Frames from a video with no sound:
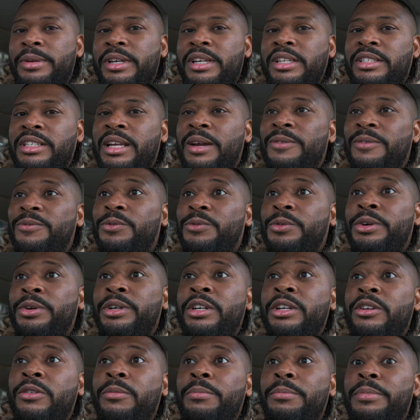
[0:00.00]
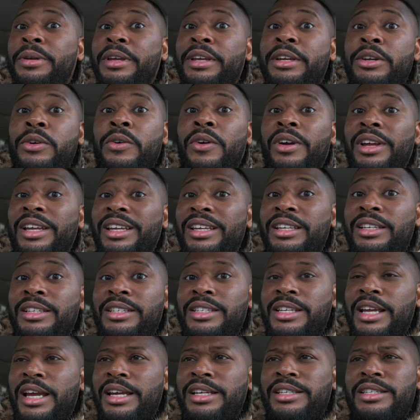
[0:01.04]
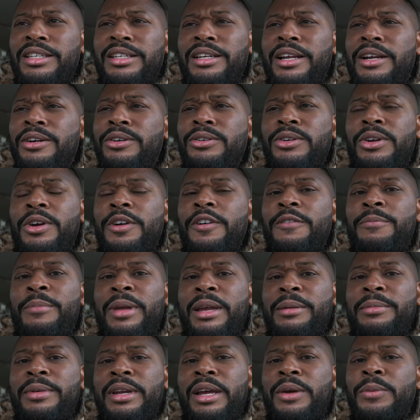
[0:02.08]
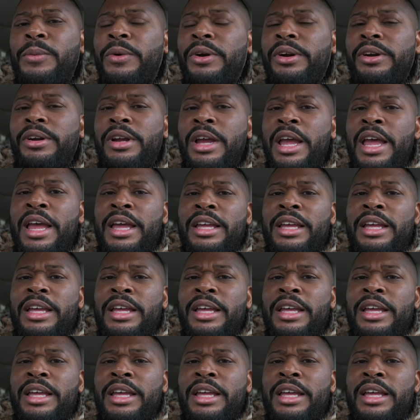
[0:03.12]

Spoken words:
because I'm real big on insights, and I don't know if maybe they weren't